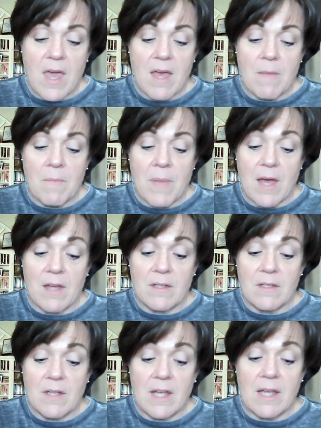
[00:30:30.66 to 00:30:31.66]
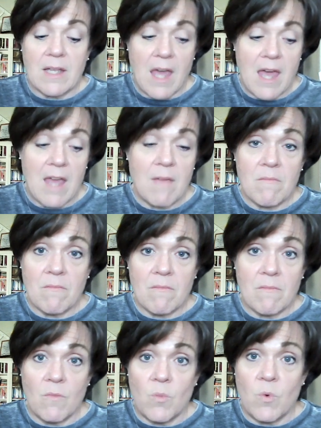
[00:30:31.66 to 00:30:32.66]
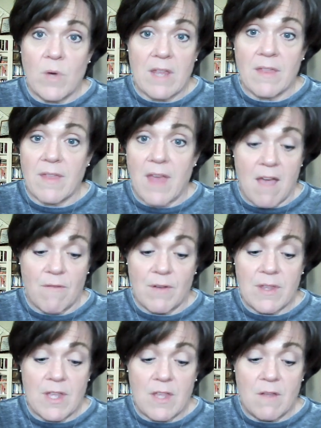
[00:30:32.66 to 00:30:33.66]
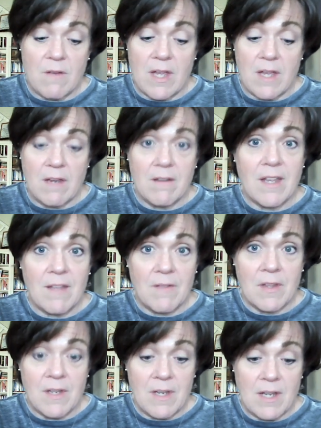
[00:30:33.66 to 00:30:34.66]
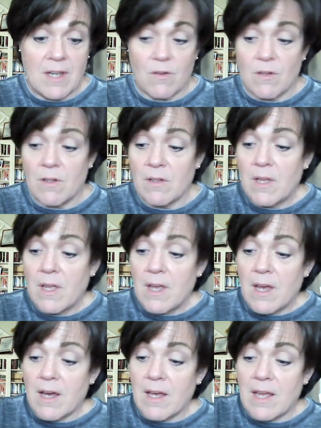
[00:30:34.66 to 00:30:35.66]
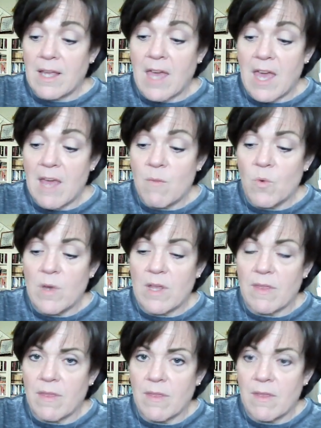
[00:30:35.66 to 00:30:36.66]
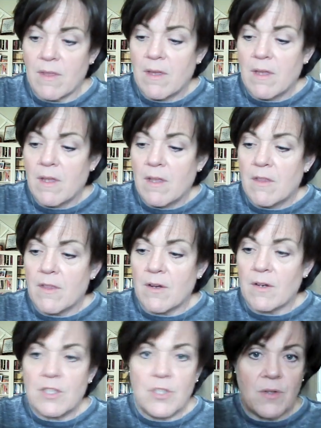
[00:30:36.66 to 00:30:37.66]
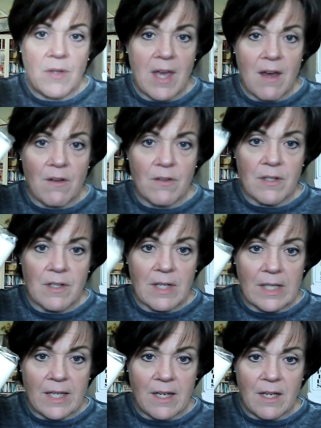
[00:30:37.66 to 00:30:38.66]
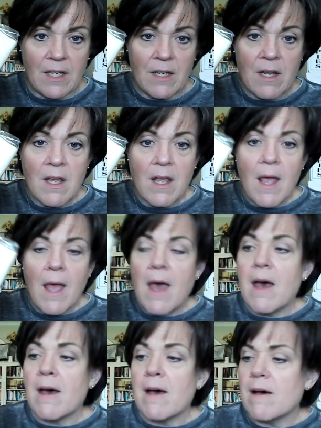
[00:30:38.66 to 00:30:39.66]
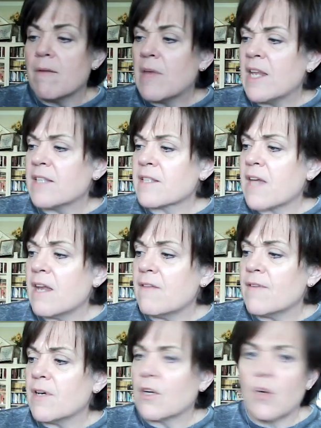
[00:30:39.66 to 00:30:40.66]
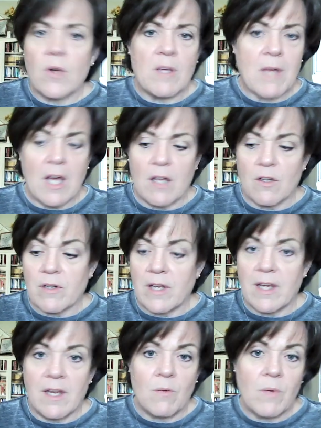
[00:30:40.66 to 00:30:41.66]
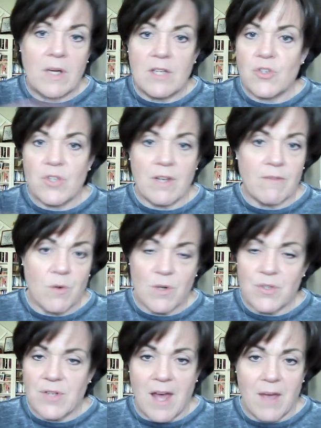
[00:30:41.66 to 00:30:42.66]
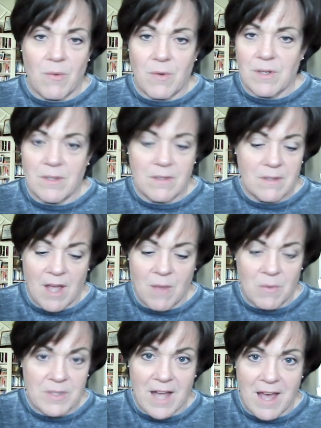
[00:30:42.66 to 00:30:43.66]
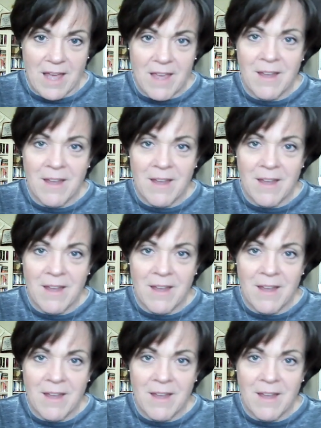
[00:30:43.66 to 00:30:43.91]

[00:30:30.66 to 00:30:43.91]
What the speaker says: But it came with everything you need, even the needle. It came with 32 count linen, and it's kind of a cream colored linen, which of course I will dye.